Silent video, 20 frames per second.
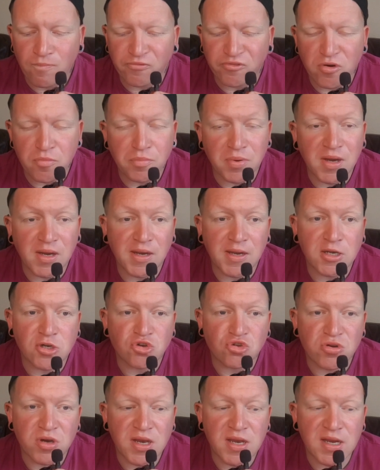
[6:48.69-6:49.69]
from being
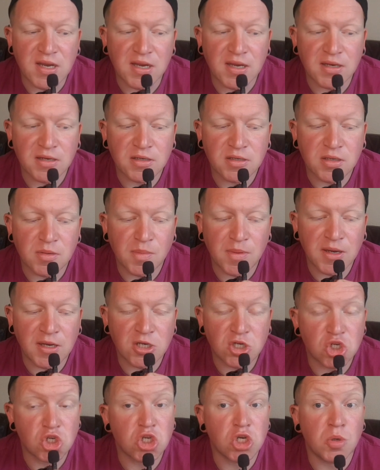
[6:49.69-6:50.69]
intriguing to
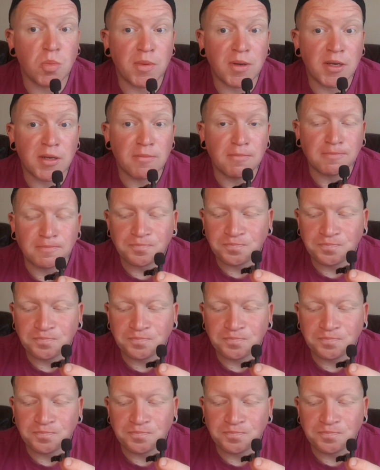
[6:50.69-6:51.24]
being stupid.